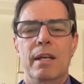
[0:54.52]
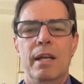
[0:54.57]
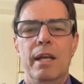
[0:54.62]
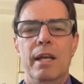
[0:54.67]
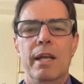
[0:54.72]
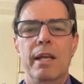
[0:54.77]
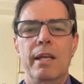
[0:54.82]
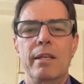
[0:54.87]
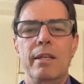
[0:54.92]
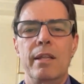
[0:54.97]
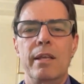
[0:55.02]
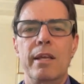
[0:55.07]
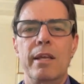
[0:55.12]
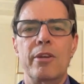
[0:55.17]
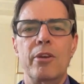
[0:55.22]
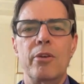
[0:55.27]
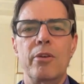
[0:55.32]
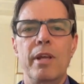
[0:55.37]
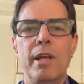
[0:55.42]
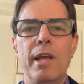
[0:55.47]
And they are
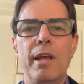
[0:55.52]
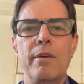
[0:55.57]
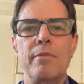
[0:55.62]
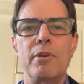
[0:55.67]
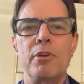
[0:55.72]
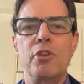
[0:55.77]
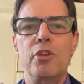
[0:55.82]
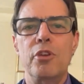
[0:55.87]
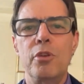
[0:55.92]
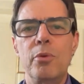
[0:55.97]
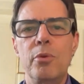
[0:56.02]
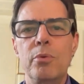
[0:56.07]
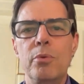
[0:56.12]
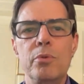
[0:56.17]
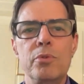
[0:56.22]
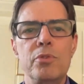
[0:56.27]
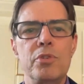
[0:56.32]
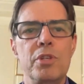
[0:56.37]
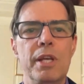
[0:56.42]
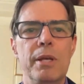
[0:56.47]
going to have a
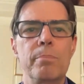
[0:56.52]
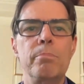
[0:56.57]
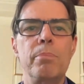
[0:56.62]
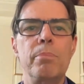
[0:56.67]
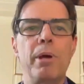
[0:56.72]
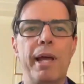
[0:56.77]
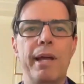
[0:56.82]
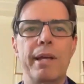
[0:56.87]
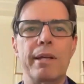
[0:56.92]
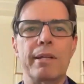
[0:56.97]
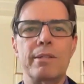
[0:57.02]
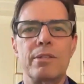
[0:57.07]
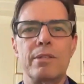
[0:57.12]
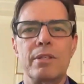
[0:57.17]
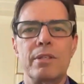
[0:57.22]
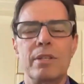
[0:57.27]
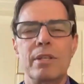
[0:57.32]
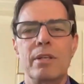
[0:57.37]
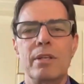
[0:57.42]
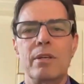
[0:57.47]
huge impact
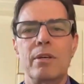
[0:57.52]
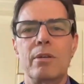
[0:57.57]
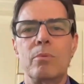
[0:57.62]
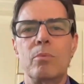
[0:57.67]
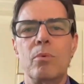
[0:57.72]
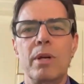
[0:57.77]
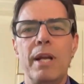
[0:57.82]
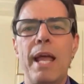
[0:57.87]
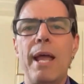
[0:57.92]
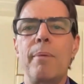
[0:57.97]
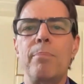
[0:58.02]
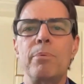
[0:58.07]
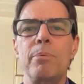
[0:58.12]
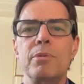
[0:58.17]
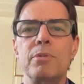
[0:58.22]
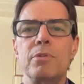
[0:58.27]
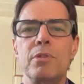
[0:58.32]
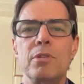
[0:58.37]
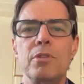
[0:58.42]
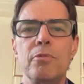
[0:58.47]
on what
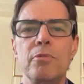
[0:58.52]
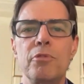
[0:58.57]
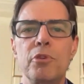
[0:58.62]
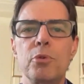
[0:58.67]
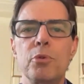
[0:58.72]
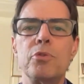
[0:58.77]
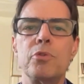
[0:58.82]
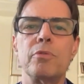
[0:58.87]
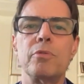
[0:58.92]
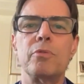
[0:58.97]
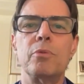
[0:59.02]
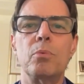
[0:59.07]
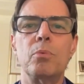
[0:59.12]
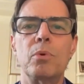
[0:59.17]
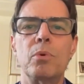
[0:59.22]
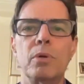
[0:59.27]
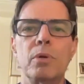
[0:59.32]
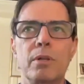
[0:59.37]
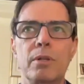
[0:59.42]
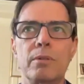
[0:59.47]
happens in the future of the
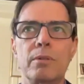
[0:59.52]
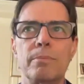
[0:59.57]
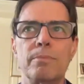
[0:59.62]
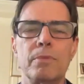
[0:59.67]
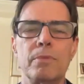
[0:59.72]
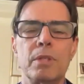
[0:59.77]
world.